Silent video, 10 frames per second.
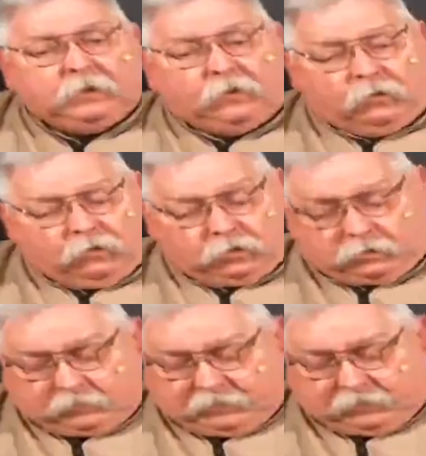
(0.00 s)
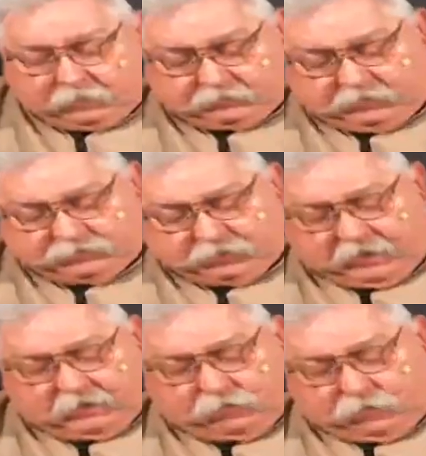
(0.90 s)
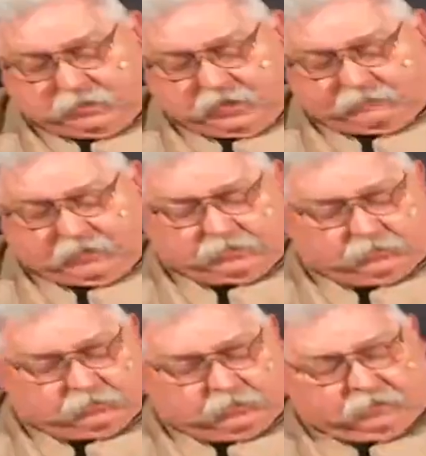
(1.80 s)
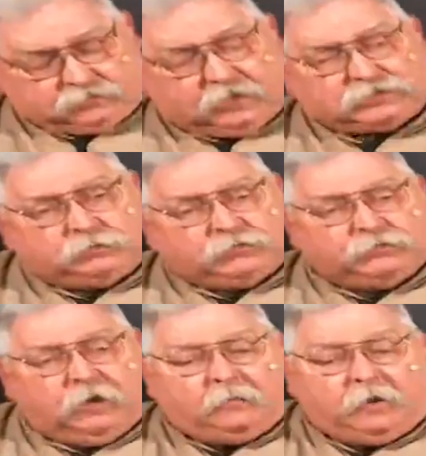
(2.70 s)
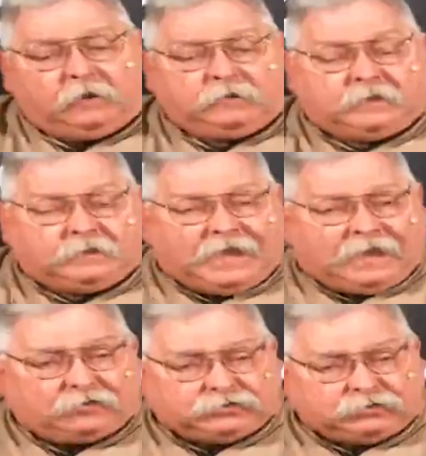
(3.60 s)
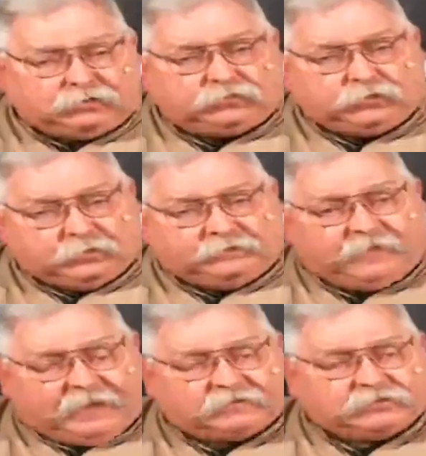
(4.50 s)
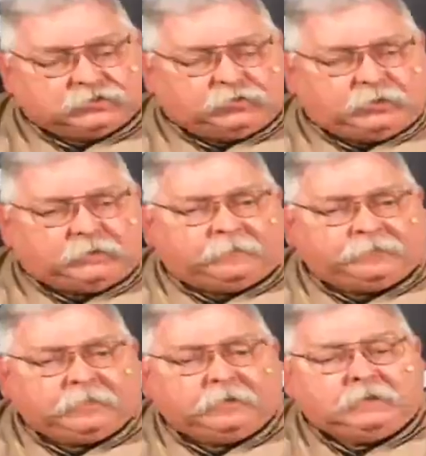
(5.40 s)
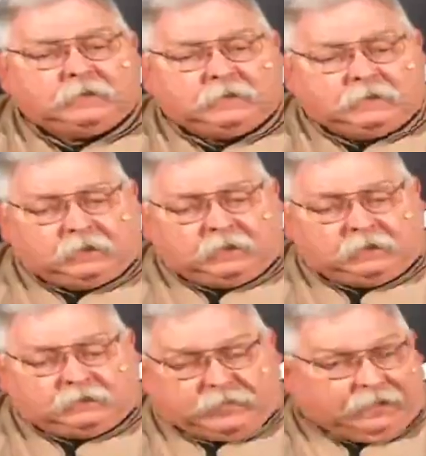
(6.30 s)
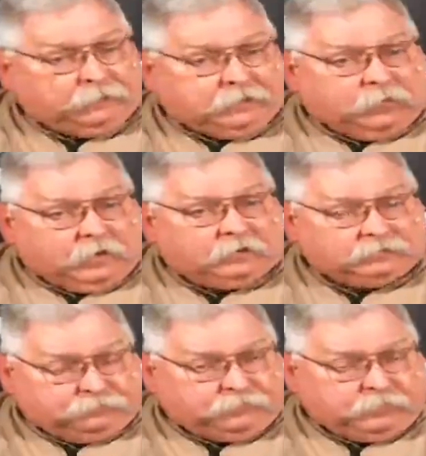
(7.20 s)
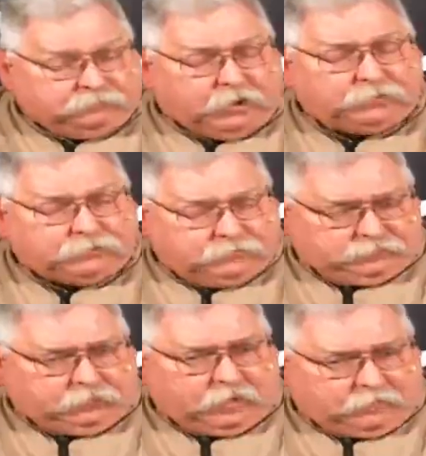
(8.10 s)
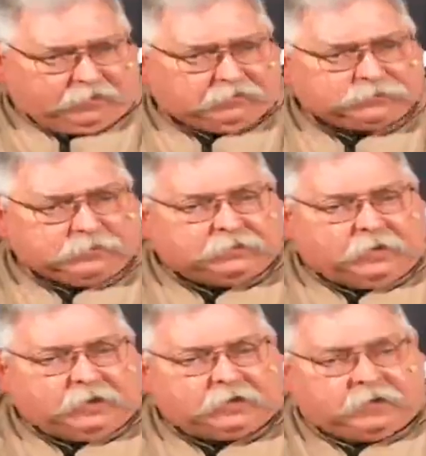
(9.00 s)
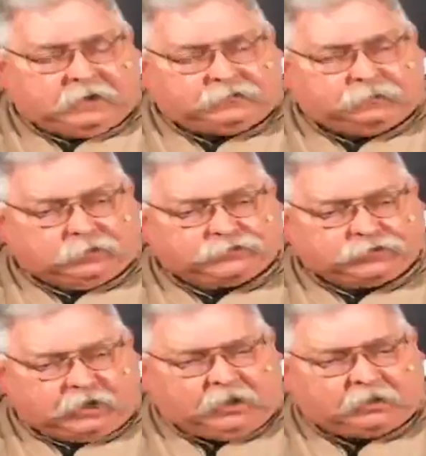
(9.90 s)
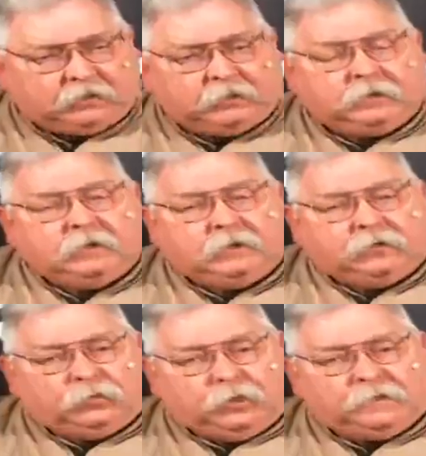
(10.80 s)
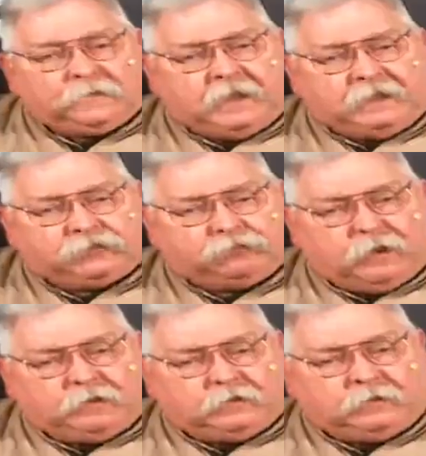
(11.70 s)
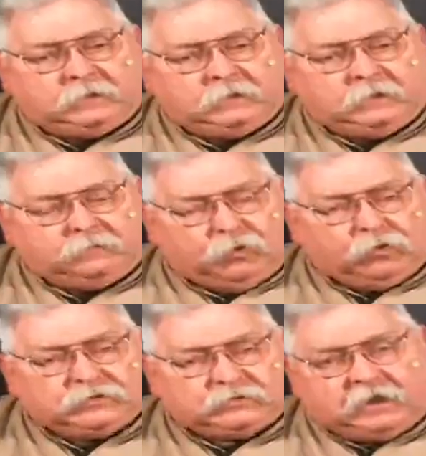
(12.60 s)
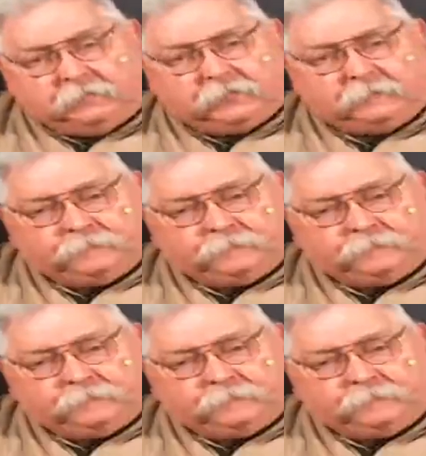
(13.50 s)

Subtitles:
Or here at T-Shadow, we have a adjustable drawbar that allows you to advance the quill. That requires, both drawbars require a drill chuck with a threaded Morris taper.